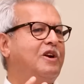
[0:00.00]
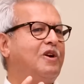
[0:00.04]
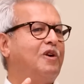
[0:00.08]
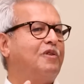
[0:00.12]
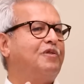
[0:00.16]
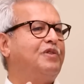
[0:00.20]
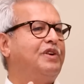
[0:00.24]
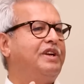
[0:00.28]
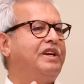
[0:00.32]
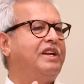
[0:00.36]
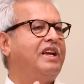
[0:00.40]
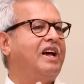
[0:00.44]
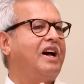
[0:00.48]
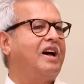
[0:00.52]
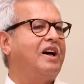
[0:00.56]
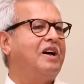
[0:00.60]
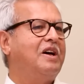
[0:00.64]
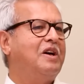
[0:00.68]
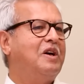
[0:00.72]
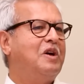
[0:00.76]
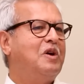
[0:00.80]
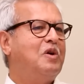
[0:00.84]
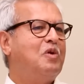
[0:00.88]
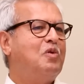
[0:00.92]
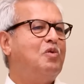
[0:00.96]
of India
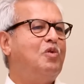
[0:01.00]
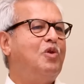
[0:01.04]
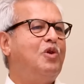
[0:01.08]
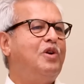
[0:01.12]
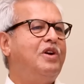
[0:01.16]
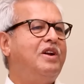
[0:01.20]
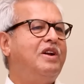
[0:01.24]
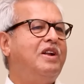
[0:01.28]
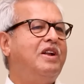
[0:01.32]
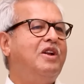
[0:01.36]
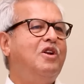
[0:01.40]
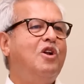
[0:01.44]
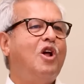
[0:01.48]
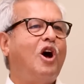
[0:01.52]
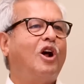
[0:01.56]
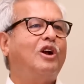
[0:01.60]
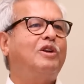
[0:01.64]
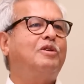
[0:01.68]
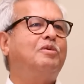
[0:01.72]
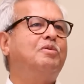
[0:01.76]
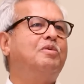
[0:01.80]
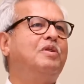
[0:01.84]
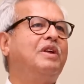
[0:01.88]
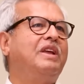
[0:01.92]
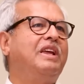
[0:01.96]
would not
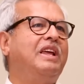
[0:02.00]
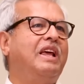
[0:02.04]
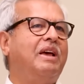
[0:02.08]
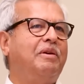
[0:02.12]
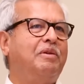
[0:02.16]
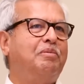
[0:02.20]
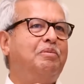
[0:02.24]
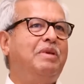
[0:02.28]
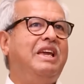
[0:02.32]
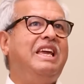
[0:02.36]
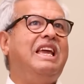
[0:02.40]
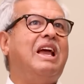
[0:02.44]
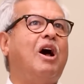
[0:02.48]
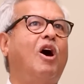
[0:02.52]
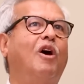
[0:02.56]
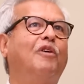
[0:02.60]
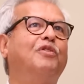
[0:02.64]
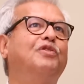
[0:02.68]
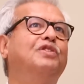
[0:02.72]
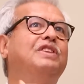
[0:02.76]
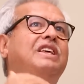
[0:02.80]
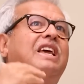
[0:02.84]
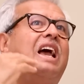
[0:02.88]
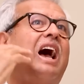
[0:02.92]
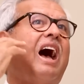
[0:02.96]
be of
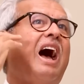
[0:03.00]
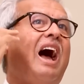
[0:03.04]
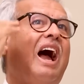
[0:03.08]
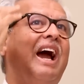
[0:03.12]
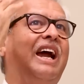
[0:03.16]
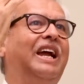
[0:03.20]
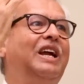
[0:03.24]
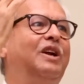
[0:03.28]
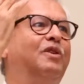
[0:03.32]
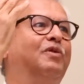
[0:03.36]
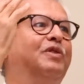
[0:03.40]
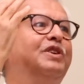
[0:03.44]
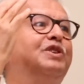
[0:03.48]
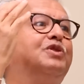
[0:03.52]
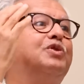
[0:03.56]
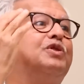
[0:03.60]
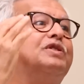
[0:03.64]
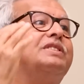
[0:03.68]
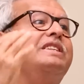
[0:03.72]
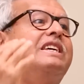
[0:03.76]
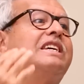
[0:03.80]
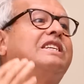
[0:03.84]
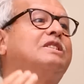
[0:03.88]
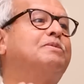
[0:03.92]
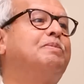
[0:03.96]
the height which was
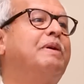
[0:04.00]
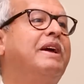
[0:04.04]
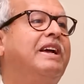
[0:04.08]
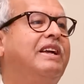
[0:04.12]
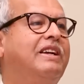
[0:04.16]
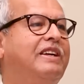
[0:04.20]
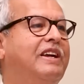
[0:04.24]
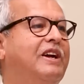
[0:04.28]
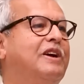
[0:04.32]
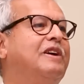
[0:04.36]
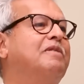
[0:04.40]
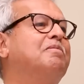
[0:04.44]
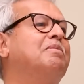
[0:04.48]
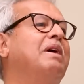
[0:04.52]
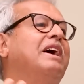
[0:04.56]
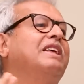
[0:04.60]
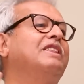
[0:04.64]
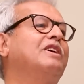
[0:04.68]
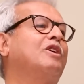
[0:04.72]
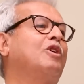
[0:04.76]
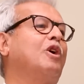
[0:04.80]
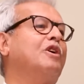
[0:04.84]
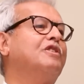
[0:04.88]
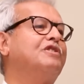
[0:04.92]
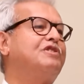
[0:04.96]
expected by the
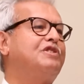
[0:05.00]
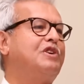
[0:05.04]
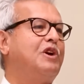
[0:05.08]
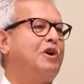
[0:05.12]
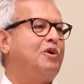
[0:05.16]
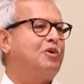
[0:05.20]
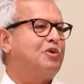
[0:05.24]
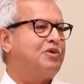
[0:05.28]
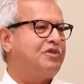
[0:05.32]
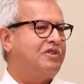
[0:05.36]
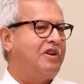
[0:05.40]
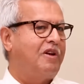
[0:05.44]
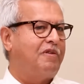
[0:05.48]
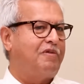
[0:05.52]
constitutional